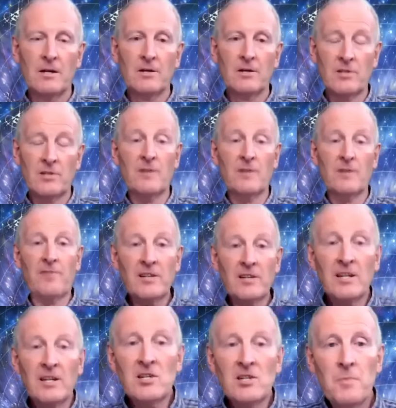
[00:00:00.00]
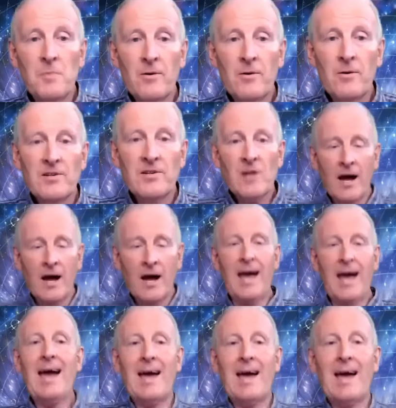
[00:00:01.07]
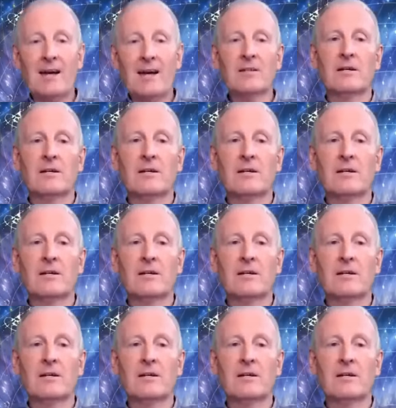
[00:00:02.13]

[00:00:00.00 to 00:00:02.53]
So the first experience I had